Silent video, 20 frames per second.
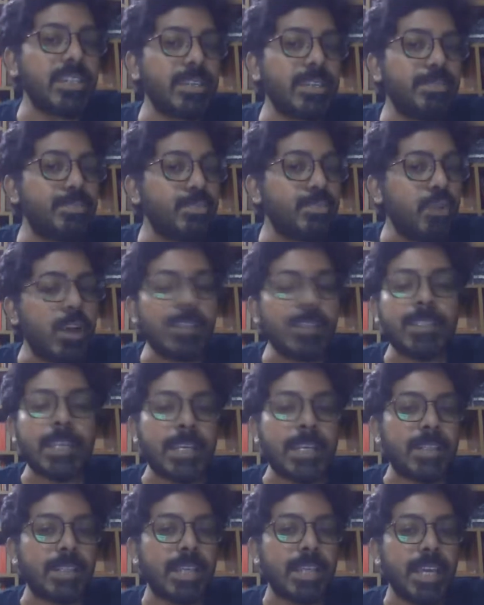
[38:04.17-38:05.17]

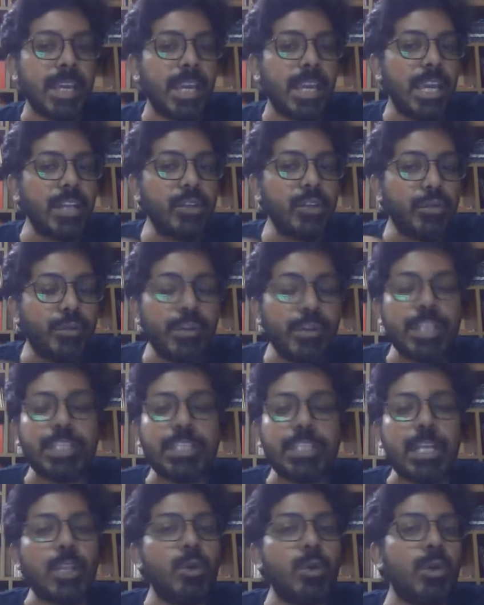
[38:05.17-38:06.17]
process in which the
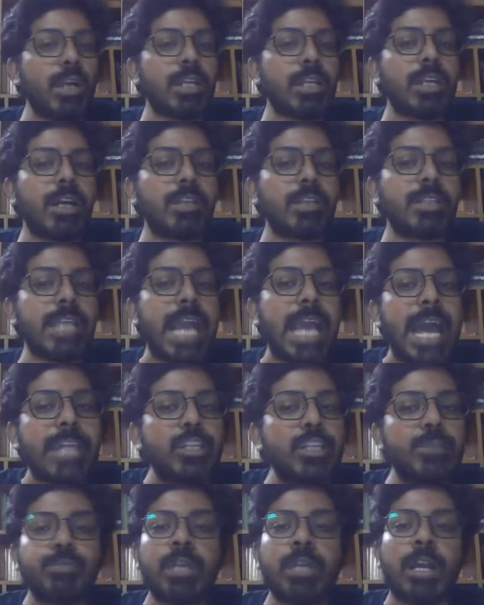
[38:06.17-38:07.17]
lower caste
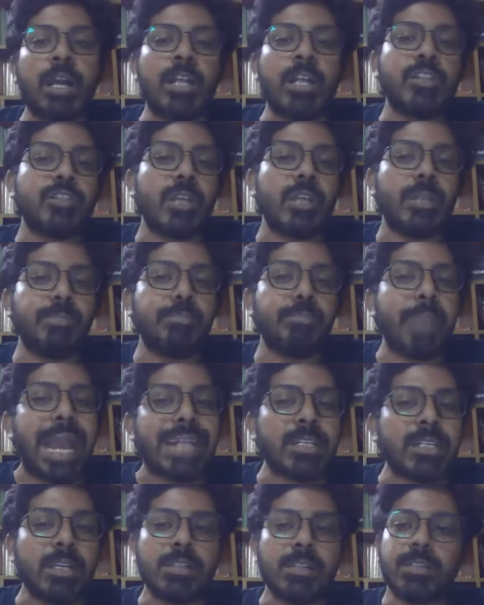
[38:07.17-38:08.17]
adopt the cultural
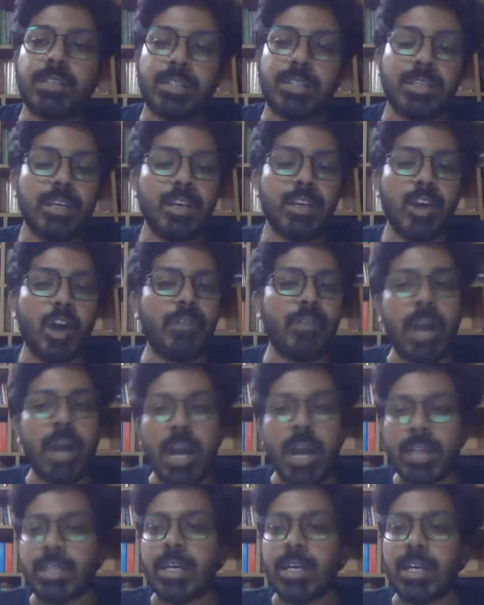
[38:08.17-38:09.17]
patterns of
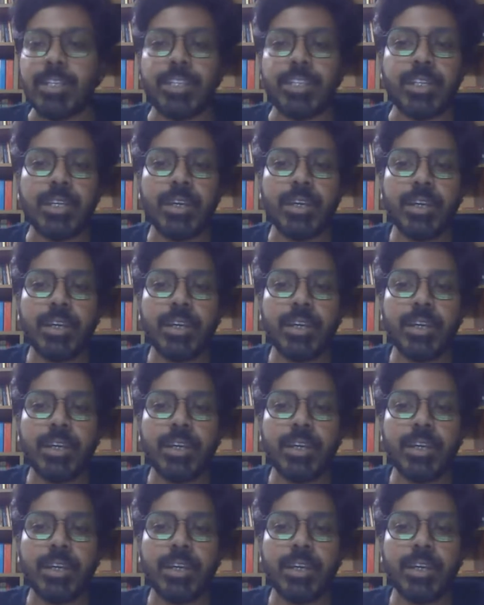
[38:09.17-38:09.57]
higher caste